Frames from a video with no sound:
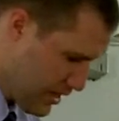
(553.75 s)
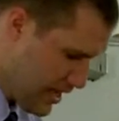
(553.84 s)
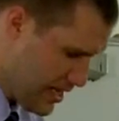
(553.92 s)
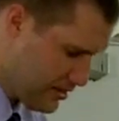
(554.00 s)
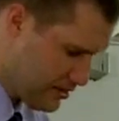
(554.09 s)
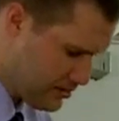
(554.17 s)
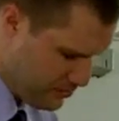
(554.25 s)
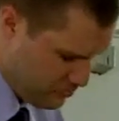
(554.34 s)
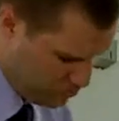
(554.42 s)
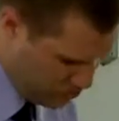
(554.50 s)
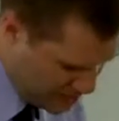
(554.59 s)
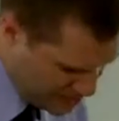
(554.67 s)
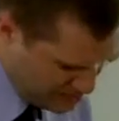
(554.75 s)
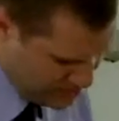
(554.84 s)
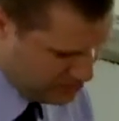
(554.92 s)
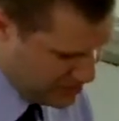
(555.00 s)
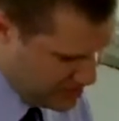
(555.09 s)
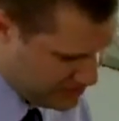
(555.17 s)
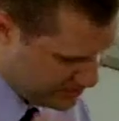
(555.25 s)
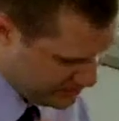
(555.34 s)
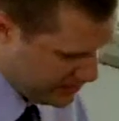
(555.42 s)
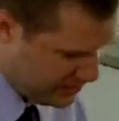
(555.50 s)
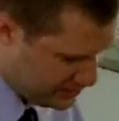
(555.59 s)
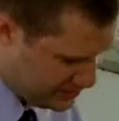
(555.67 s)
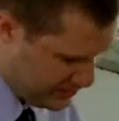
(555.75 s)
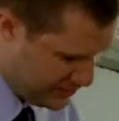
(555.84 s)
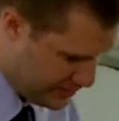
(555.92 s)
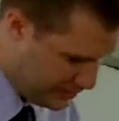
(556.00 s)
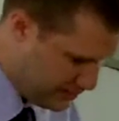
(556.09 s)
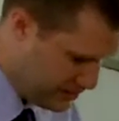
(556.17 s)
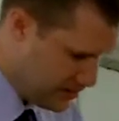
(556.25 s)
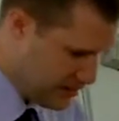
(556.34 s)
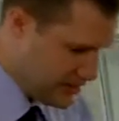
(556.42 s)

And one amazing lesson here